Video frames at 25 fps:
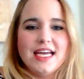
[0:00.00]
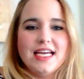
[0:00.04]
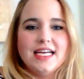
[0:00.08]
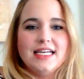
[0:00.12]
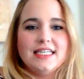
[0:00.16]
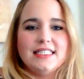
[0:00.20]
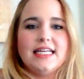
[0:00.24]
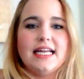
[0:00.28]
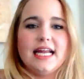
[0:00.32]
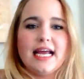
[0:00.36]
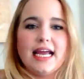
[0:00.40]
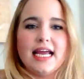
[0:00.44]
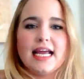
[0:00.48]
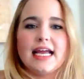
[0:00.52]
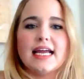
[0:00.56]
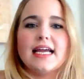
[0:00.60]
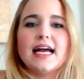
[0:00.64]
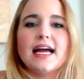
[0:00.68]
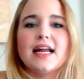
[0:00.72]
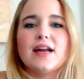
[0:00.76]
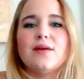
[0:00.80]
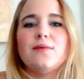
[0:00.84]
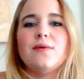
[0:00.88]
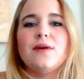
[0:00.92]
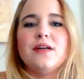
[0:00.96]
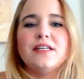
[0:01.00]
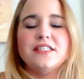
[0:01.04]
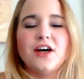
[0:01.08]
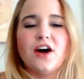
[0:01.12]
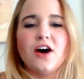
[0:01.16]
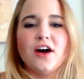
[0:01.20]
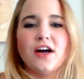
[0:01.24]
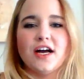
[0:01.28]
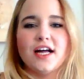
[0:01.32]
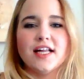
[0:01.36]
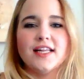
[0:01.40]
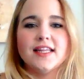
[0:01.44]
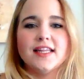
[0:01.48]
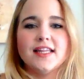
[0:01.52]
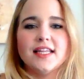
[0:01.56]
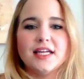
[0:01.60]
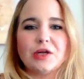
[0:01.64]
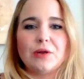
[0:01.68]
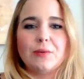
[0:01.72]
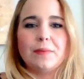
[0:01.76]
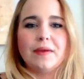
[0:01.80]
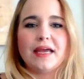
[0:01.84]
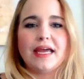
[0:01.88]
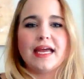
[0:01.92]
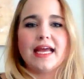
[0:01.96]
Today I kind of want to talk a little
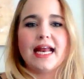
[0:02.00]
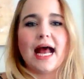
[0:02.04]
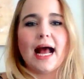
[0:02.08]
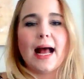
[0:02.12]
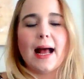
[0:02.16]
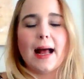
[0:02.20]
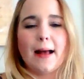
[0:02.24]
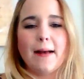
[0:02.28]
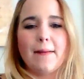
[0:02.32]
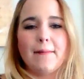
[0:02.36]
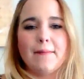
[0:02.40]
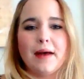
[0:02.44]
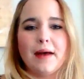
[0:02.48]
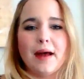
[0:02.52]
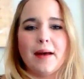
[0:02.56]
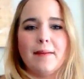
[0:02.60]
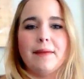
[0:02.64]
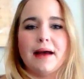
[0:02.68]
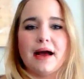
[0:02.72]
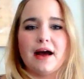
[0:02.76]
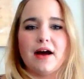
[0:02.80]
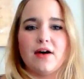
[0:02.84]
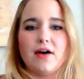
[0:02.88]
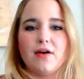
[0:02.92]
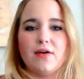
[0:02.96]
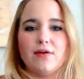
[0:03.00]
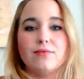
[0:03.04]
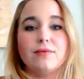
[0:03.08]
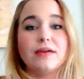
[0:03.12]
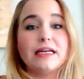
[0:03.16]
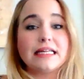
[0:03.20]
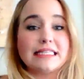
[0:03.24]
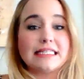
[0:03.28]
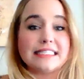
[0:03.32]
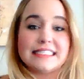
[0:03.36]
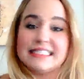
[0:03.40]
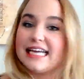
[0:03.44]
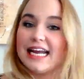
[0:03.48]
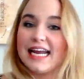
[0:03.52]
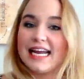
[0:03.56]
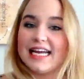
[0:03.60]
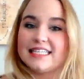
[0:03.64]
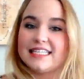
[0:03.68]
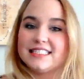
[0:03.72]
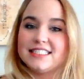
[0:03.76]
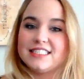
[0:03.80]
bit about real estate.